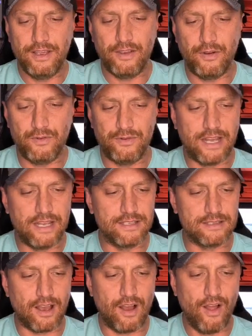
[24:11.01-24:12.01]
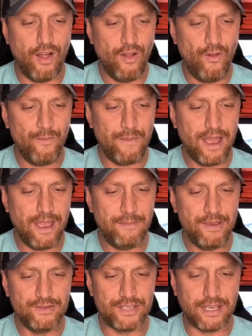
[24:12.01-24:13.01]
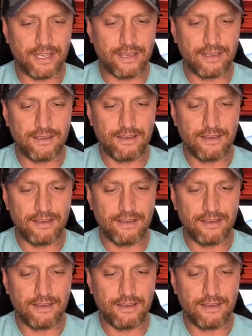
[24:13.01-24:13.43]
who does all my music